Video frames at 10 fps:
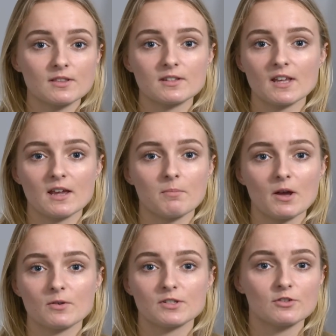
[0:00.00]
in the same
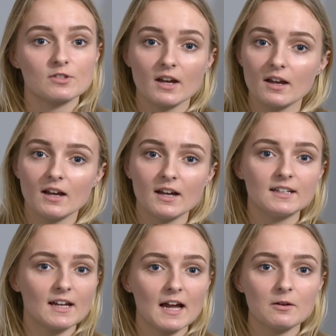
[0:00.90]
boat, so you're just like,
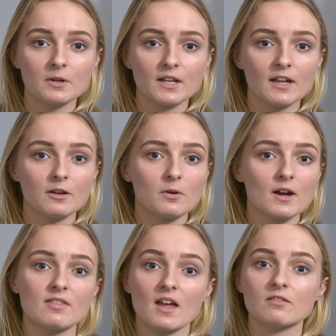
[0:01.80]
hi, how are you?
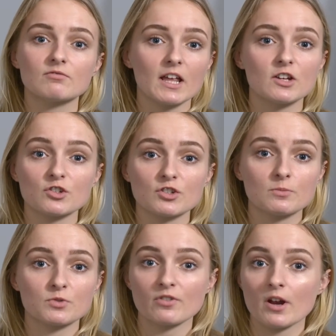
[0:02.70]
And then
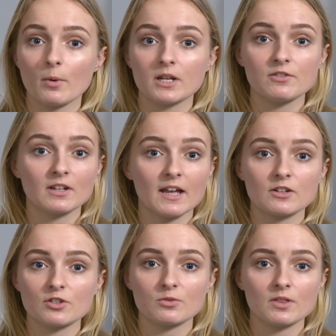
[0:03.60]
relationships grow when you're in
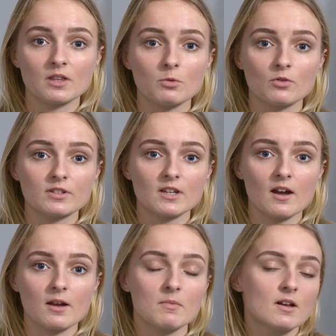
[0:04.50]
lectures with them all the
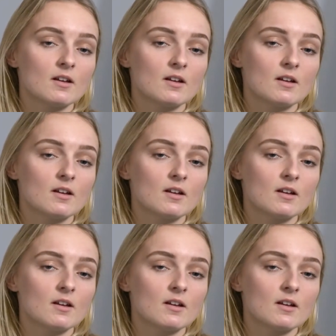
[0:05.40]
time.